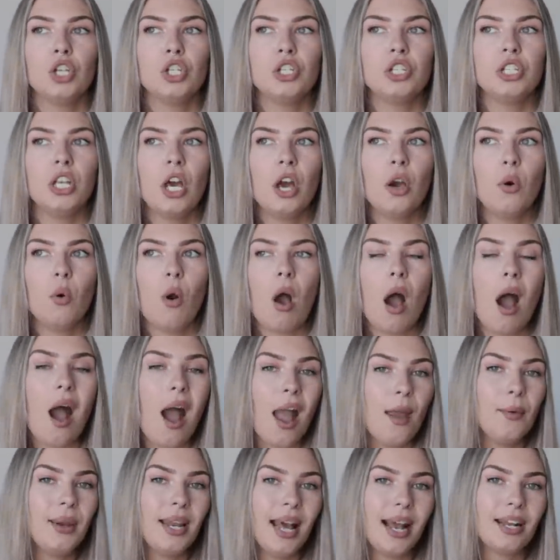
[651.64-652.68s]
So
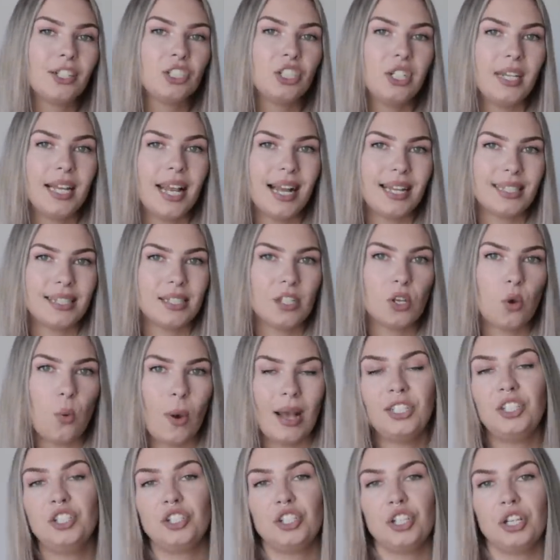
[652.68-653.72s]
I would actually ask the
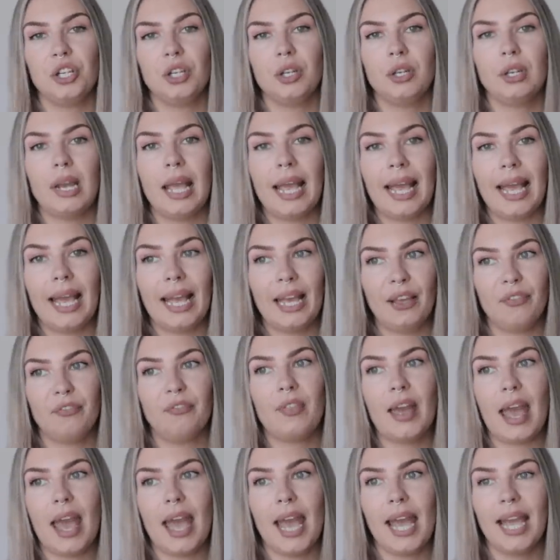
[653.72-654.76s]
question if
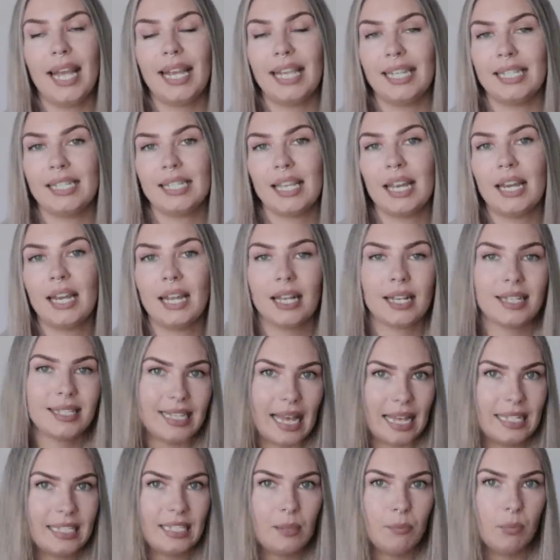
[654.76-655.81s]
there is an
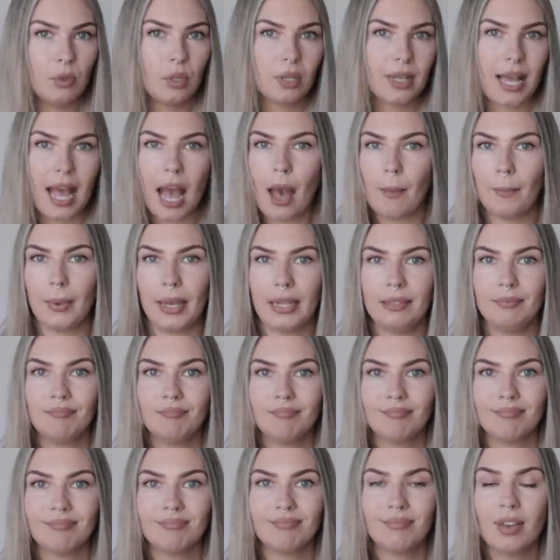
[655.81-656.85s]
accessible cabin
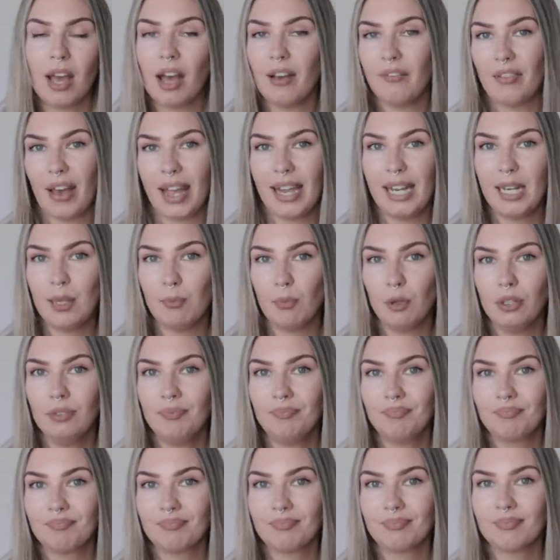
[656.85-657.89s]

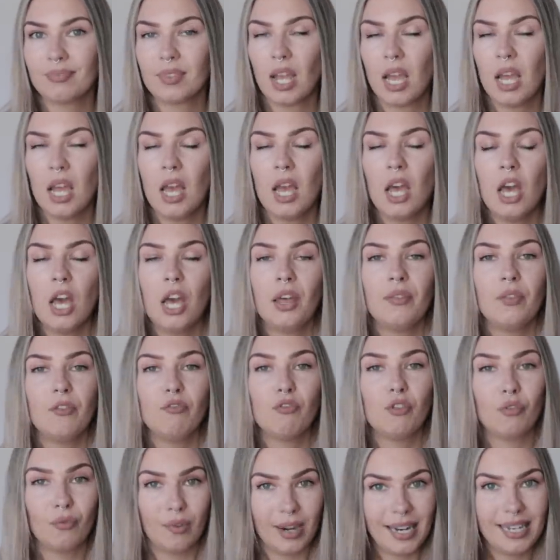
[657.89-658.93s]
available.
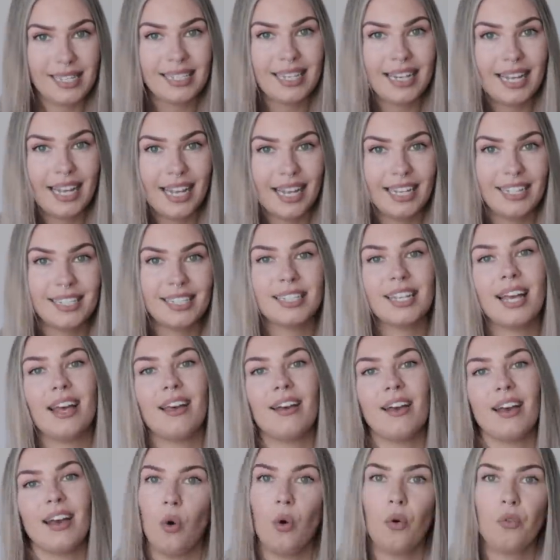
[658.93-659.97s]
The reason is,
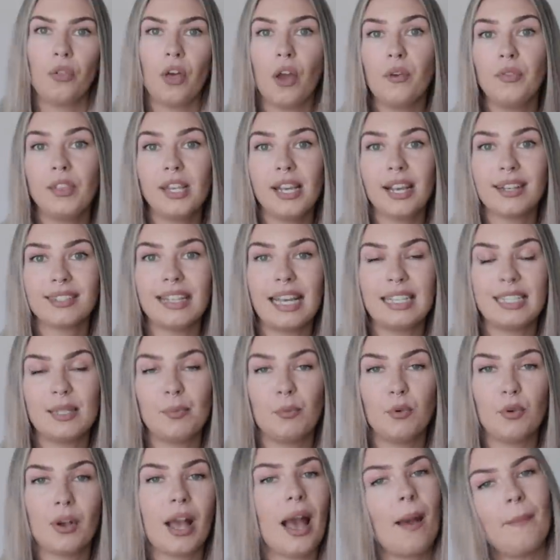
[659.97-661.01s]
although the
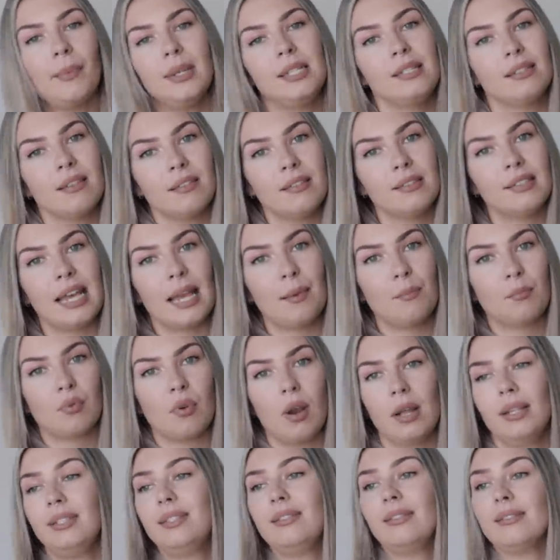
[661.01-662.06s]
accessible cabins are the same
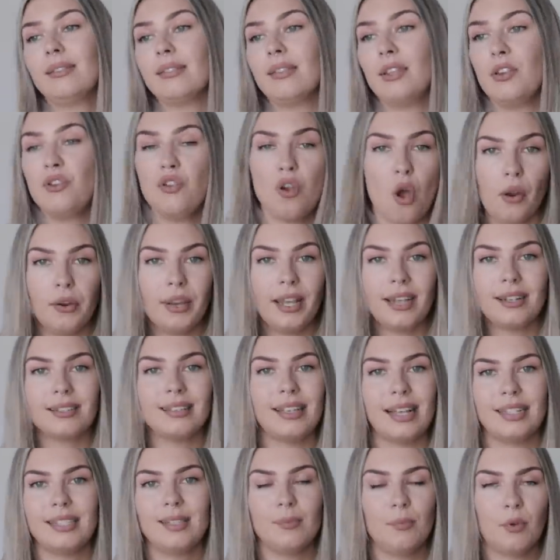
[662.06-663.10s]
price as the
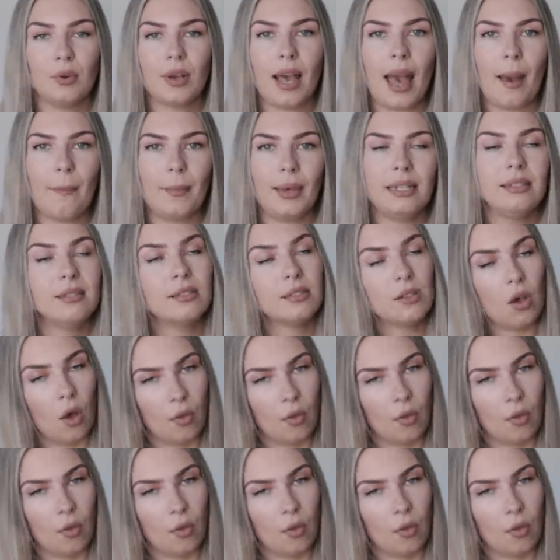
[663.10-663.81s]
non-accessible cabins